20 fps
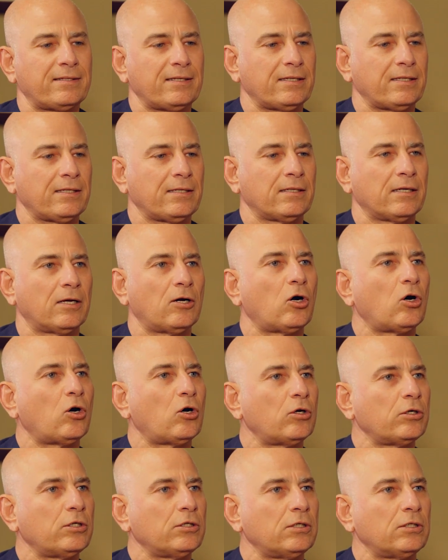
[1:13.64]
the
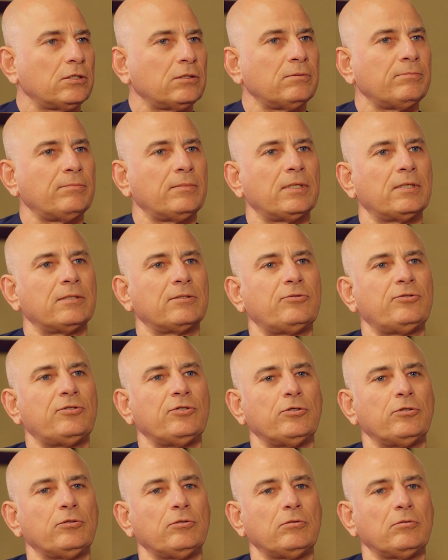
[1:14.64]
honor
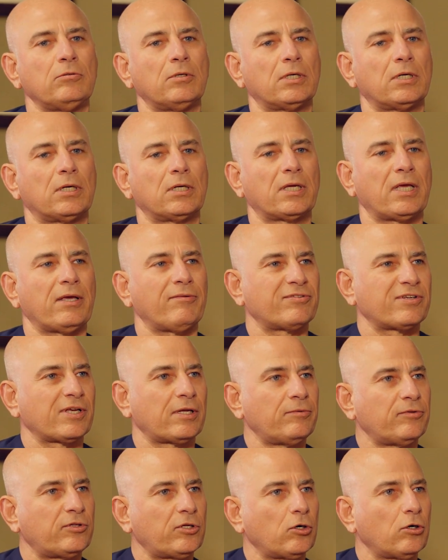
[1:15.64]
to give
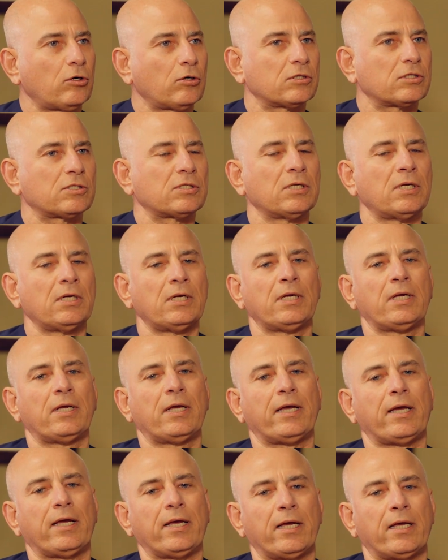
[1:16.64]
some talks
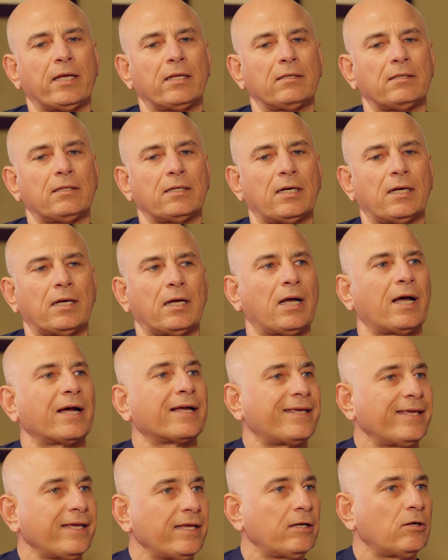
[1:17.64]
and a
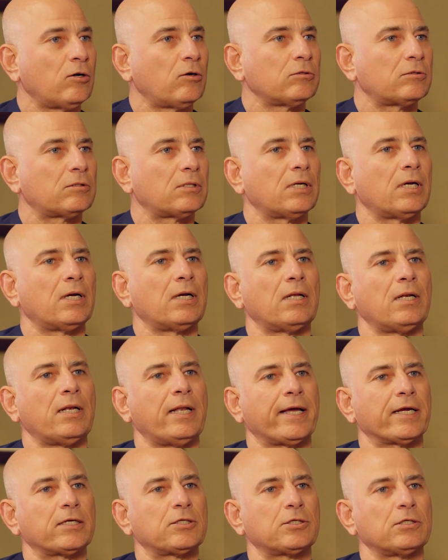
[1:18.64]
keynote
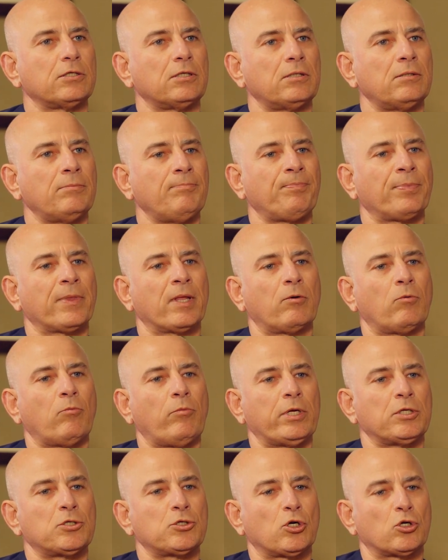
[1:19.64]
lecture
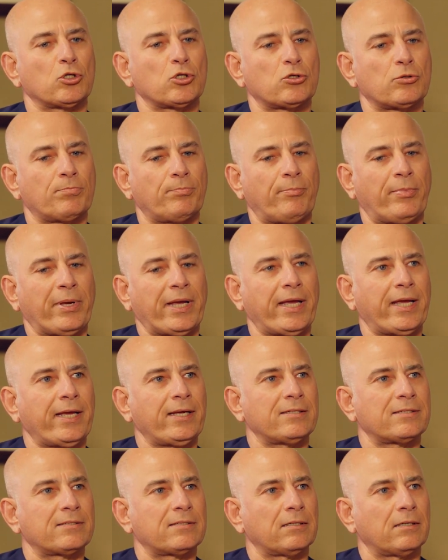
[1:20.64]
which was
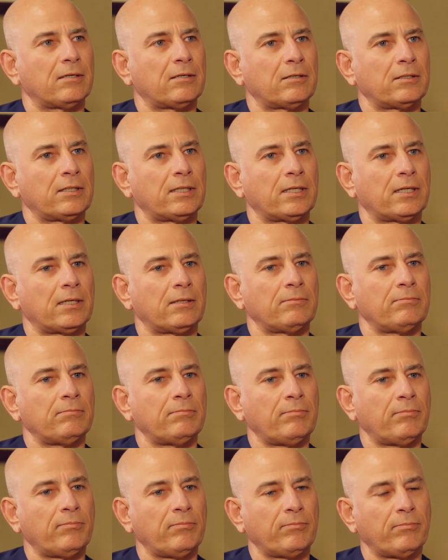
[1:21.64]
based on a
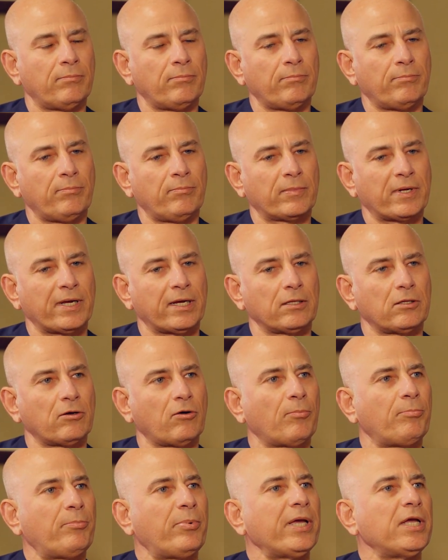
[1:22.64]
kind of
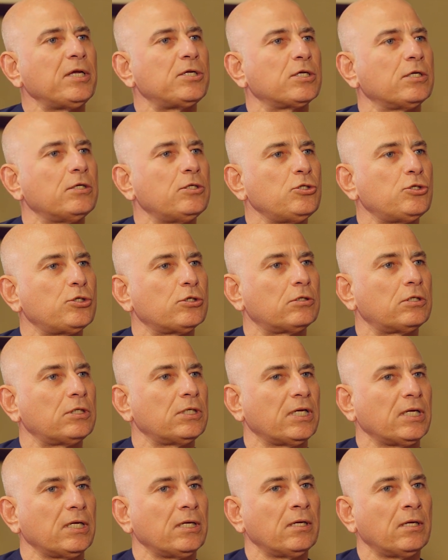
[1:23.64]
a patient
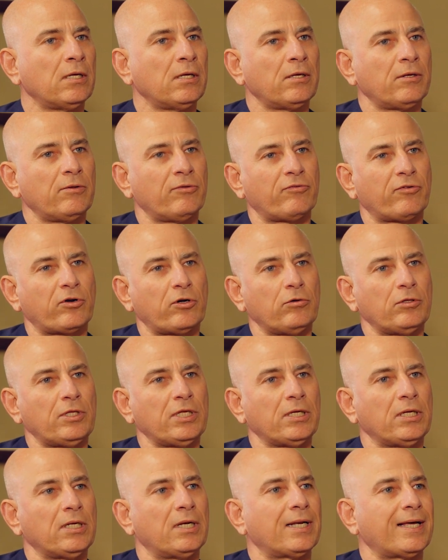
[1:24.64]
journey through
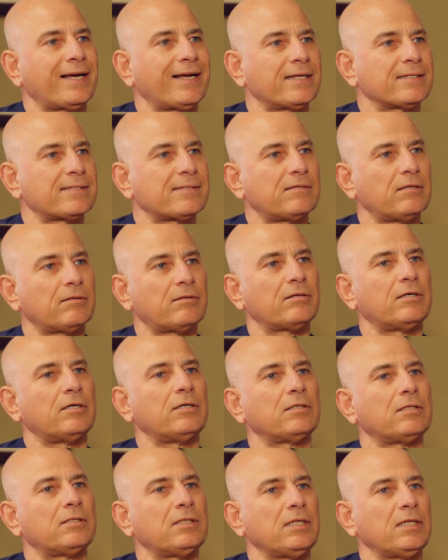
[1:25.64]
the last
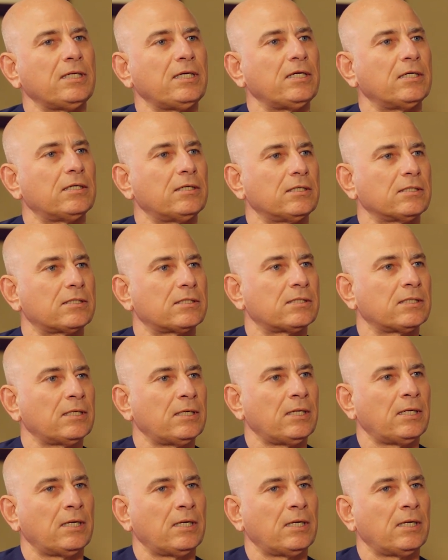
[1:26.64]
30 years,